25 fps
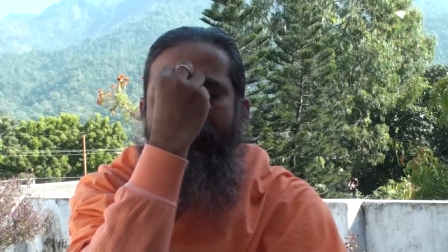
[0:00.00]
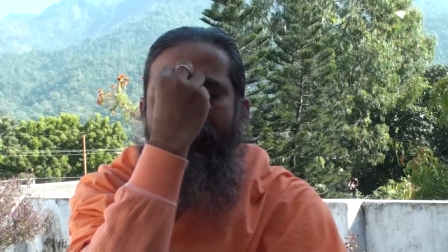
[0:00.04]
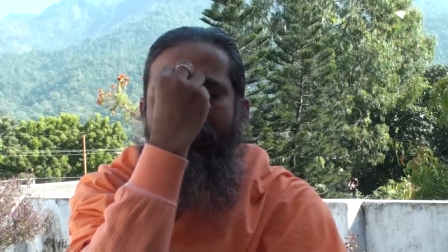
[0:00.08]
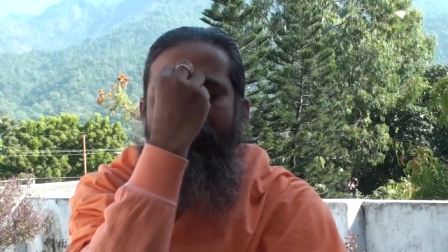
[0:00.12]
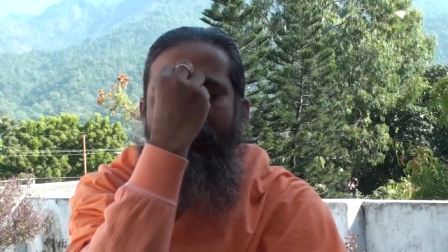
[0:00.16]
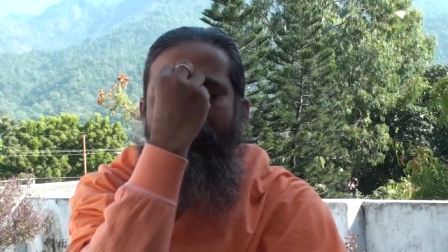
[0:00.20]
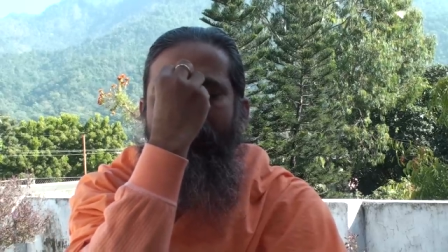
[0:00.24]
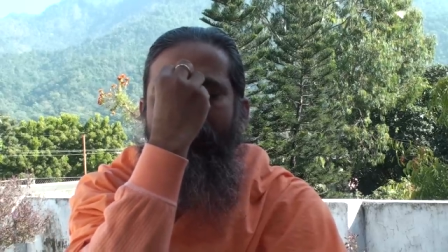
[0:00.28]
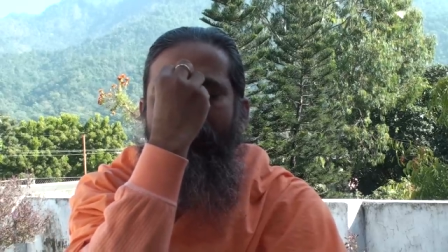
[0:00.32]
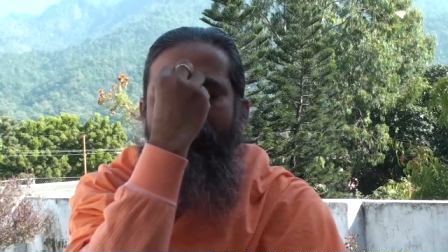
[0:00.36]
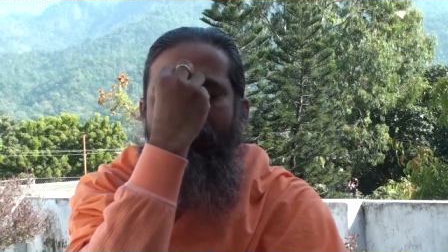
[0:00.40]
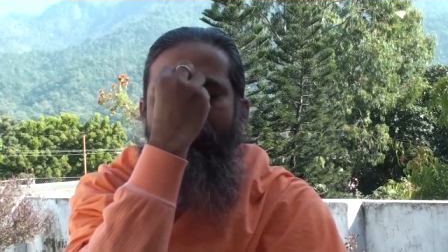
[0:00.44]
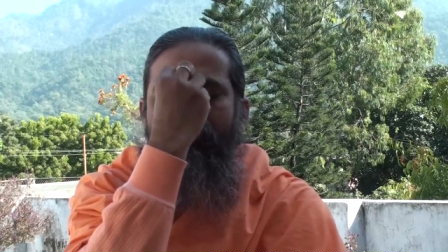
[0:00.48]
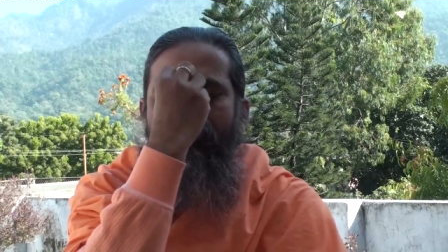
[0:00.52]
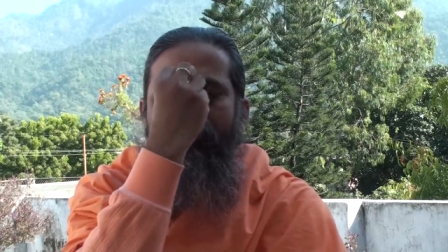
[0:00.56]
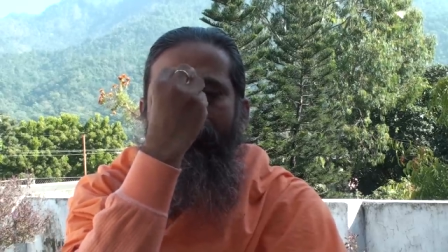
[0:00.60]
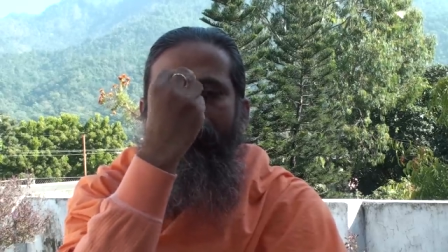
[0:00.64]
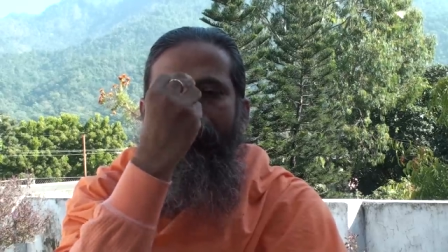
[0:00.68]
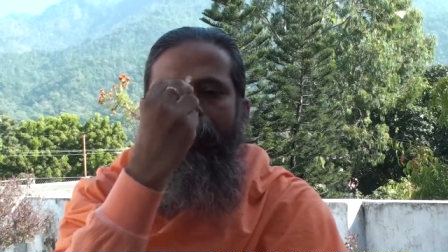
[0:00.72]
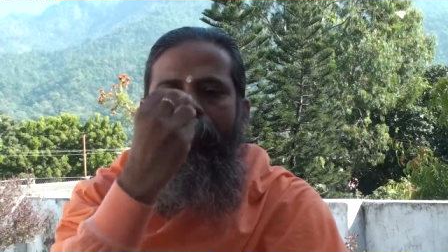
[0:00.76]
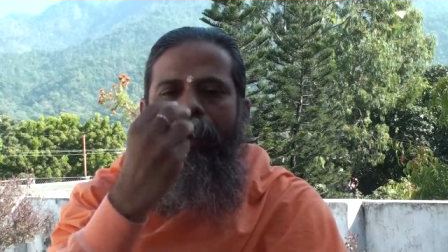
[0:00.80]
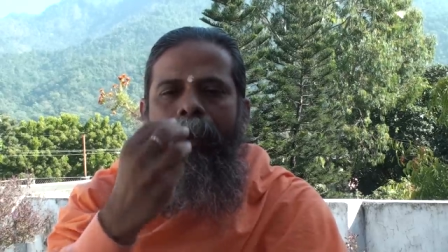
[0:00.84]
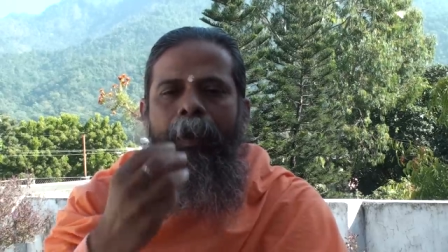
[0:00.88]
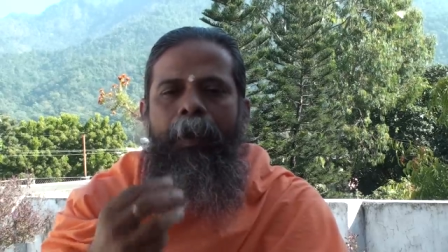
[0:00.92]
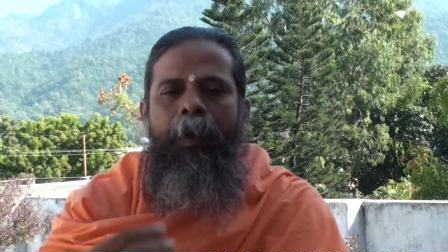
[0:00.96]
chakra.
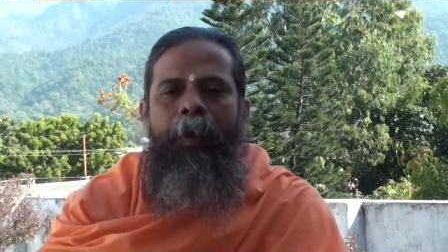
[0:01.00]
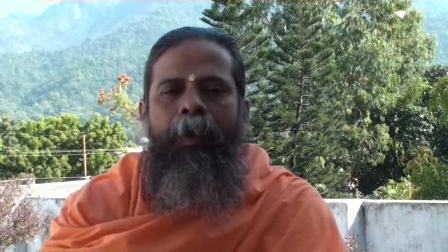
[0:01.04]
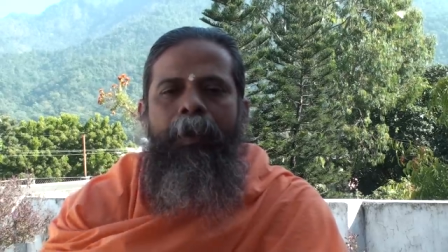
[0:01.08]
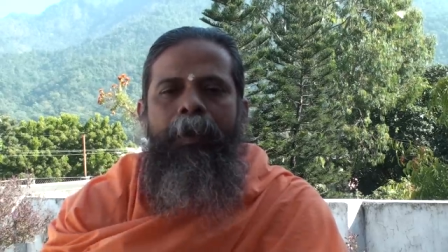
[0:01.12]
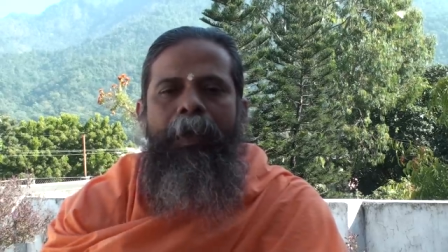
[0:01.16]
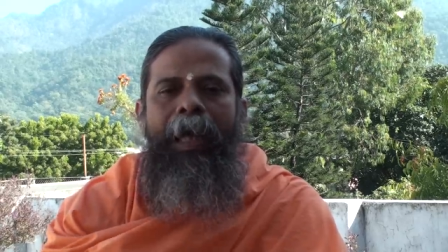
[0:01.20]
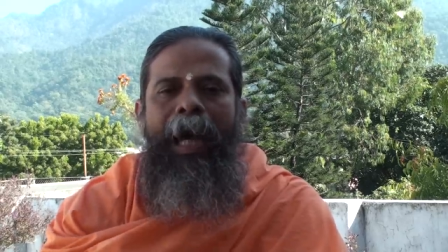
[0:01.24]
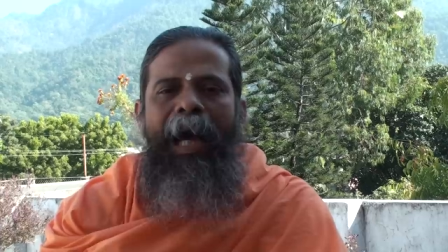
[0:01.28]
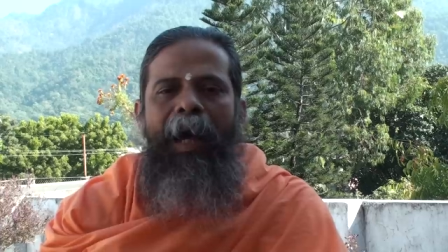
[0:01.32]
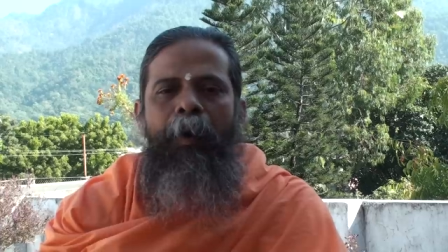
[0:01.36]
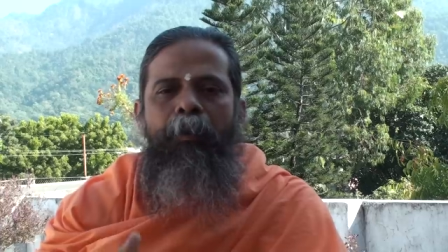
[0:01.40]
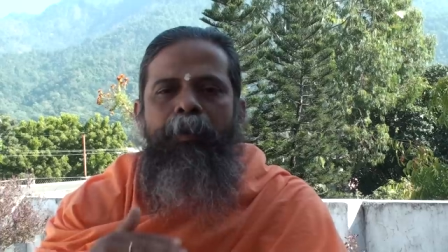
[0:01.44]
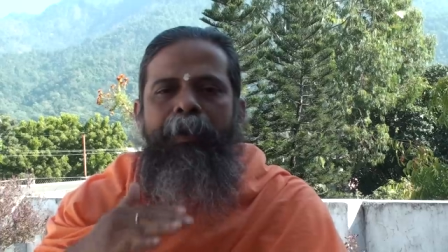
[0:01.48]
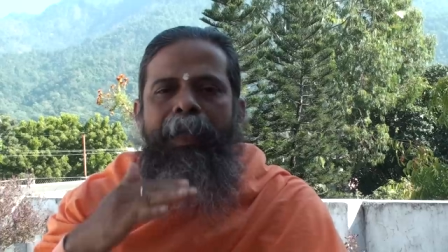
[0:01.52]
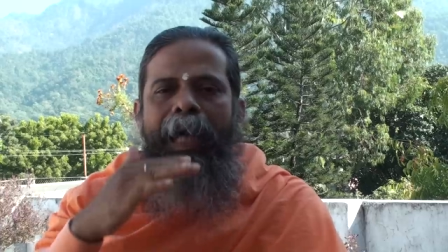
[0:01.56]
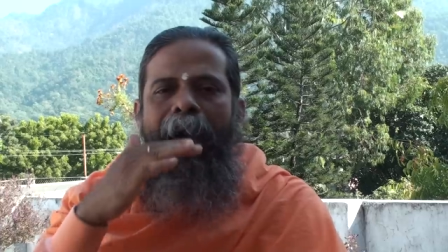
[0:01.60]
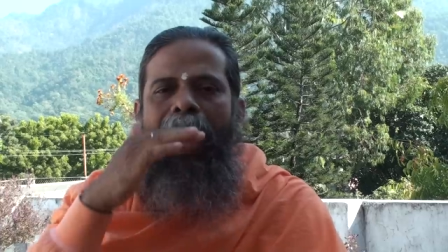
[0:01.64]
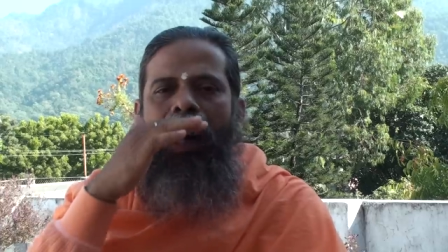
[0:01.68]
Now the